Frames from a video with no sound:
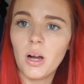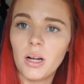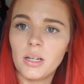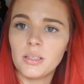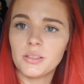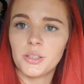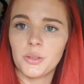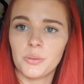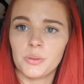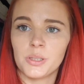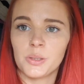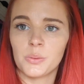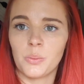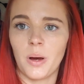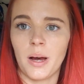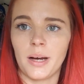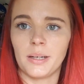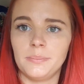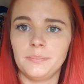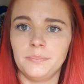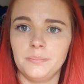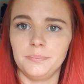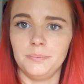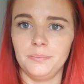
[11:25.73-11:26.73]
I'll do as
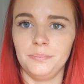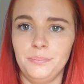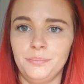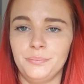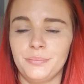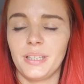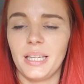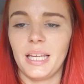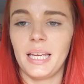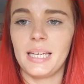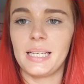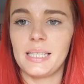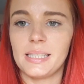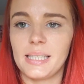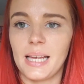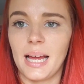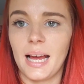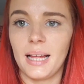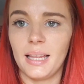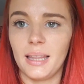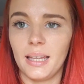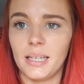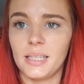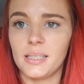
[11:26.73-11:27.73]
well is
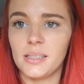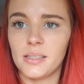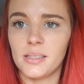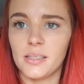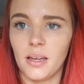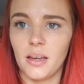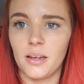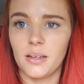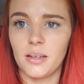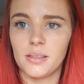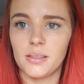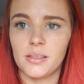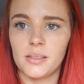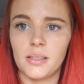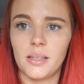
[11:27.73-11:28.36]
I'll insert